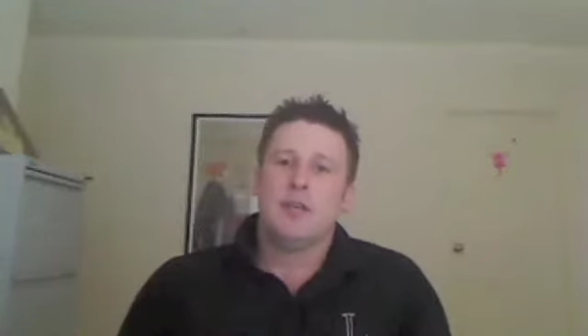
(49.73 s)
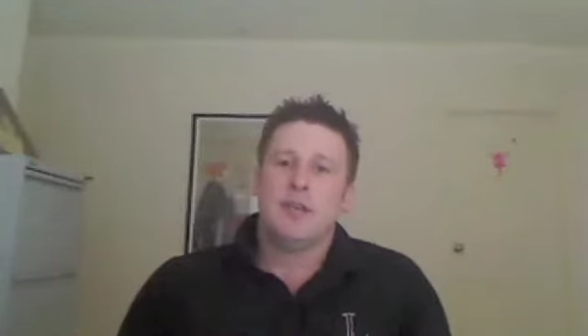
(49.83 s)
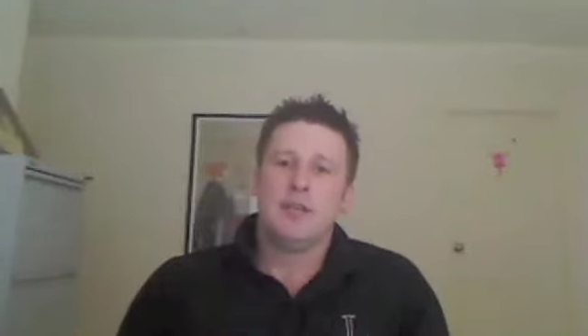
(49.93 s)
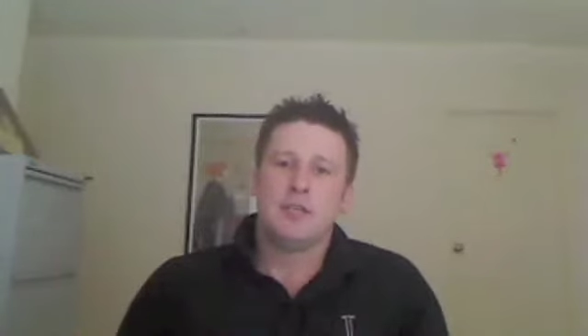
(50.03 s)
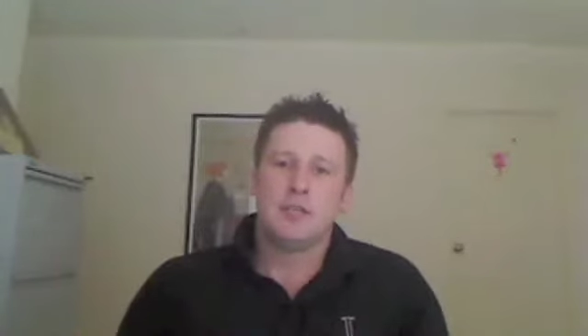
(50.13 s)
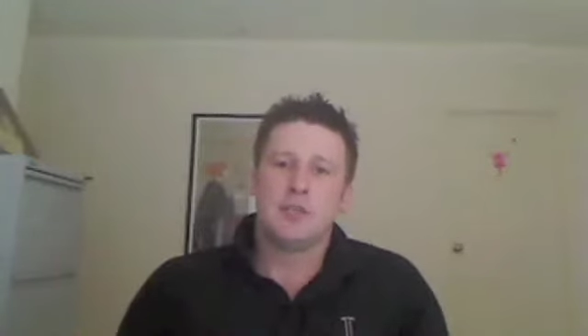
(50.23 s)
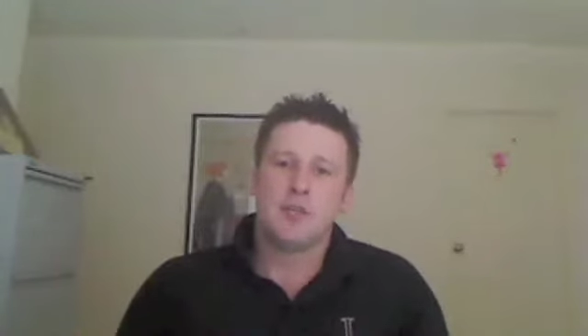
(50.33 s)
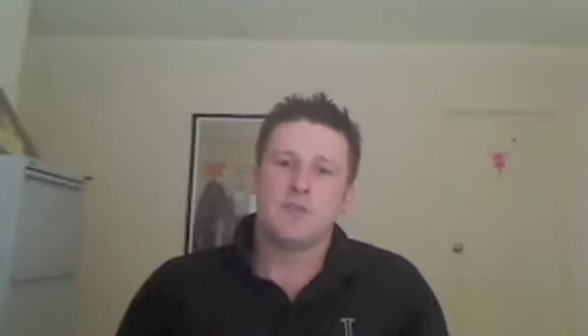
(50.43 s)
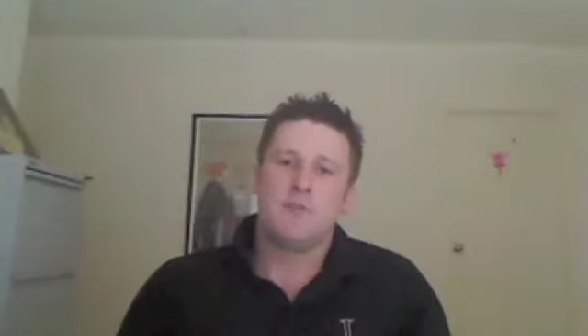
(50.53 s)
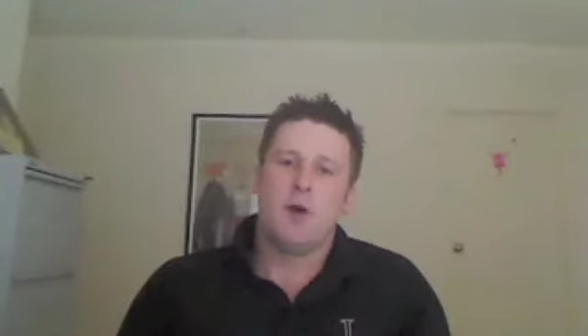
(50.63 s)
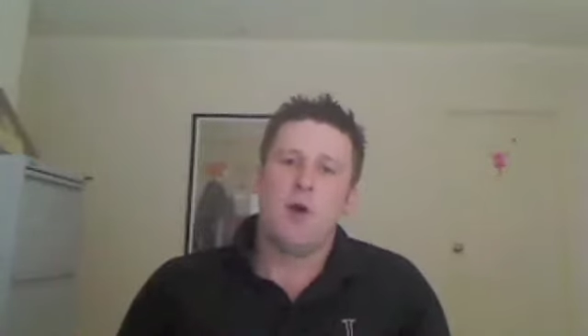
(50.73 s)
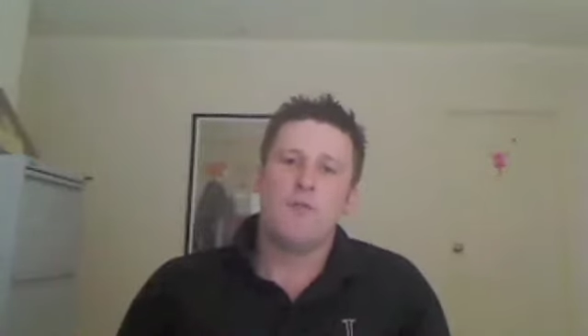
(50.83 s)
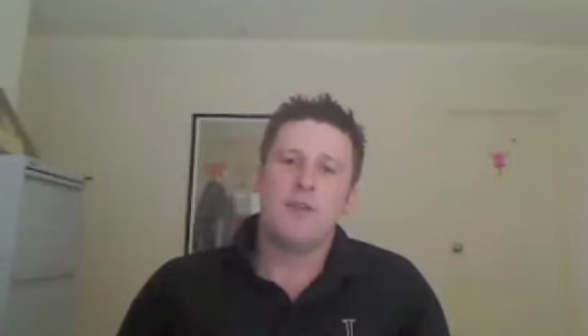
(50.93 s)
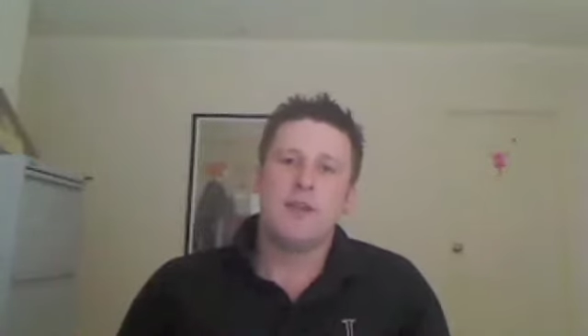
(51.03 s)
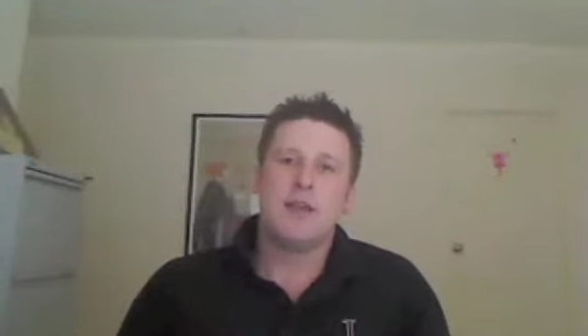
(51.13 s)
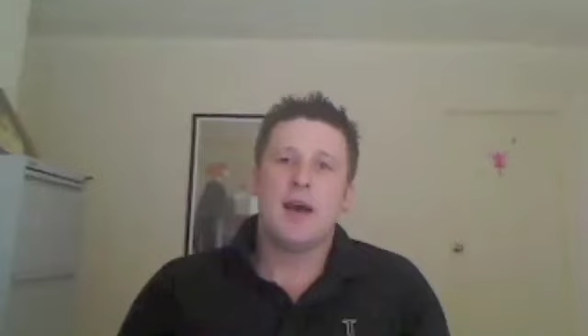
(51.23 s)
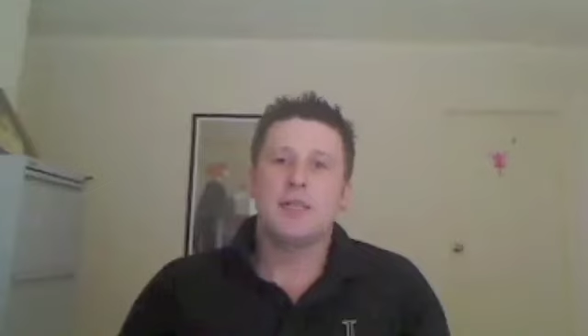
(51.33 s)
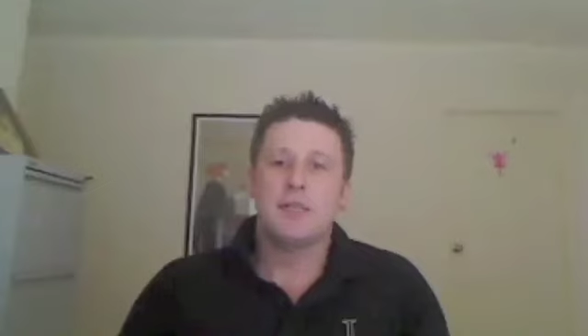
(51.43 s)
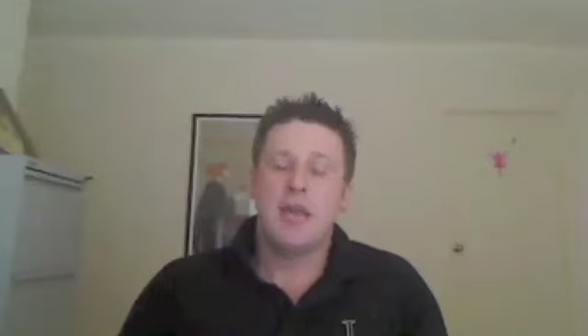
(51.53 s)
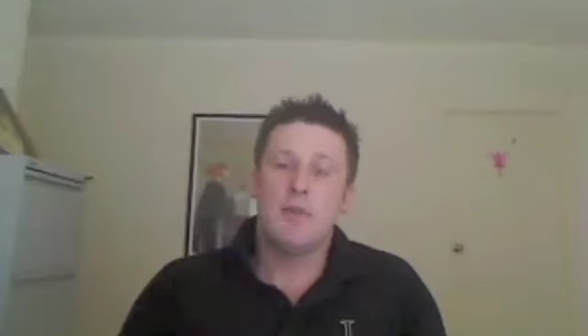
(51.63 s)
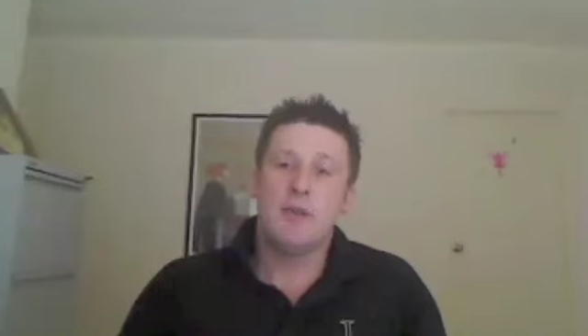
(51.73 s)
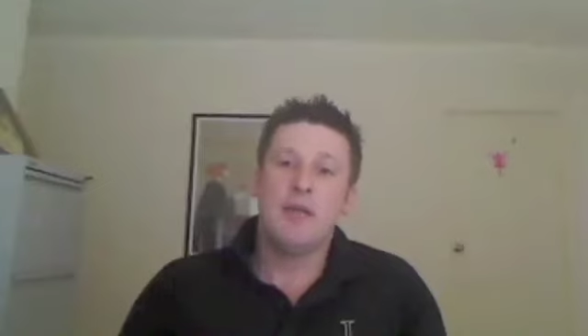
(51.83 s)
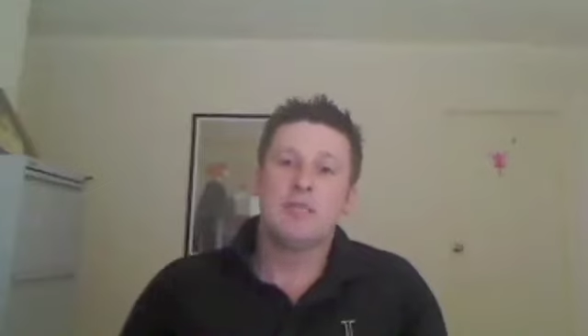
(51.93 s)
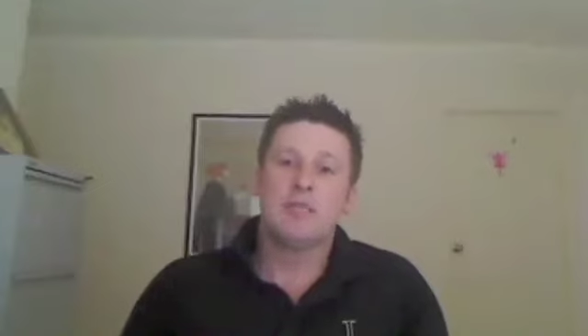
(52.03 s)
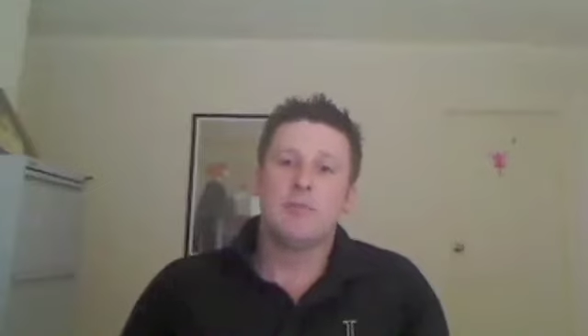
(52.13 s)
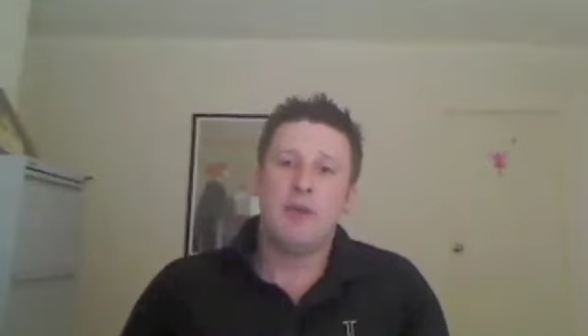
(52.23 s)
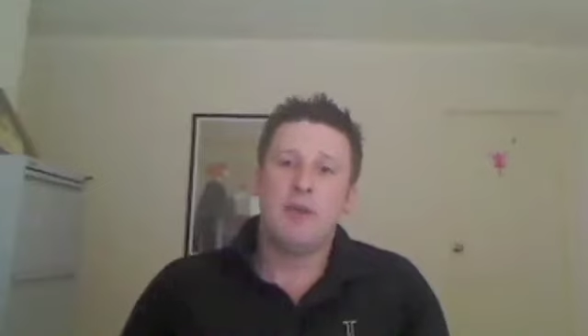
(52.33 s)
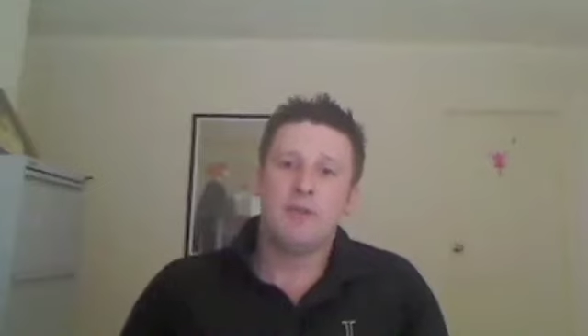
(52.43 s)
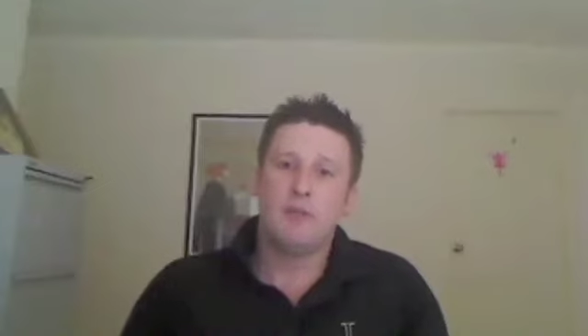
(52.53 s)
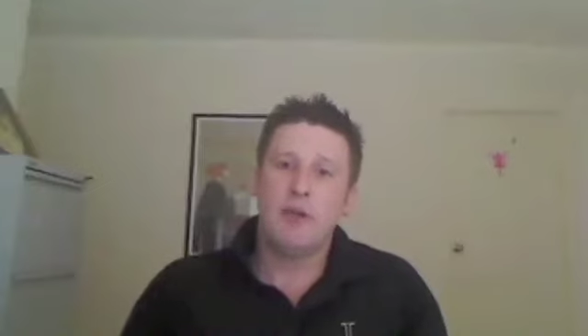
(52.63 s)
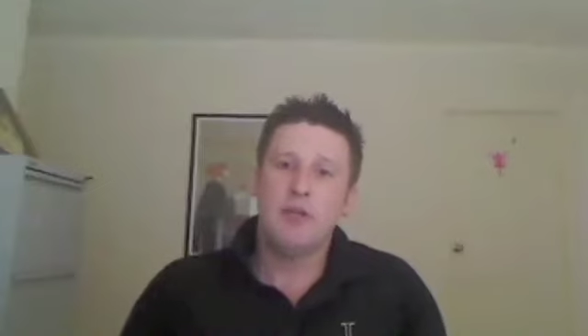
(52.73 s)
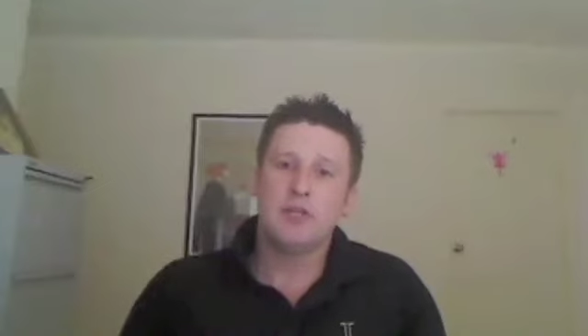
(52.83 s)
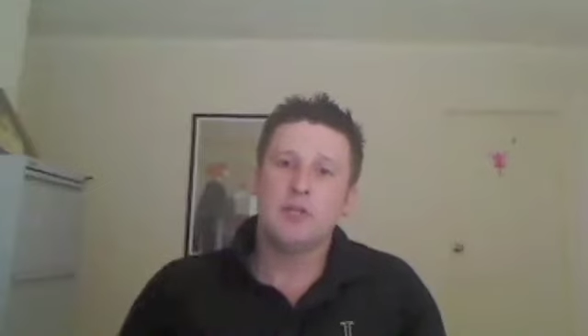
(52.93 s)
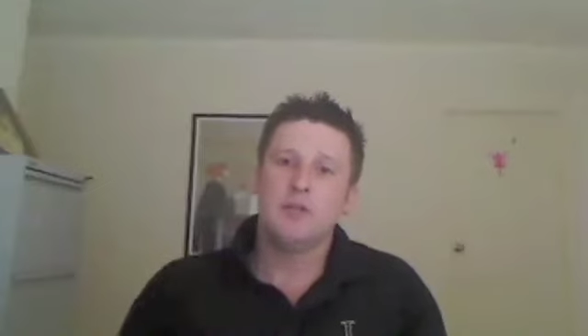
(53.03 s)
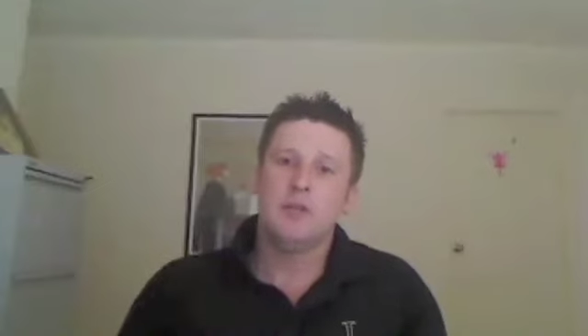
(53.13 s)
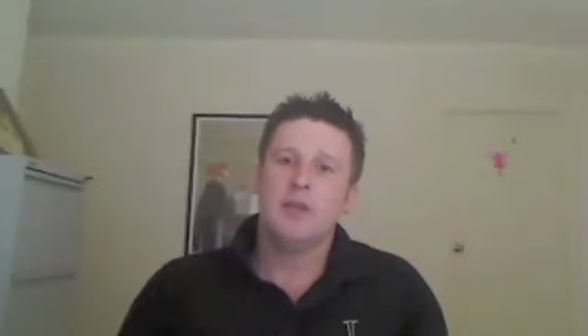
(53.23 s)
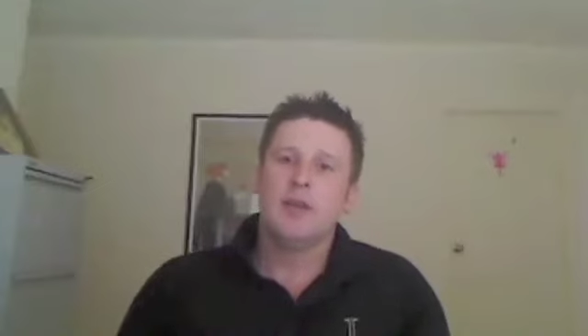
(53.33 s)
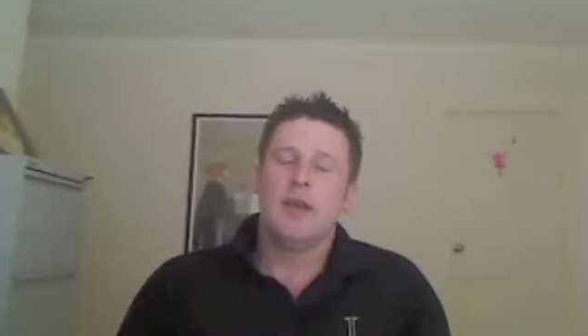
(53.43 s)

It is sourced from old vineyards in Ebenezer and Bethany region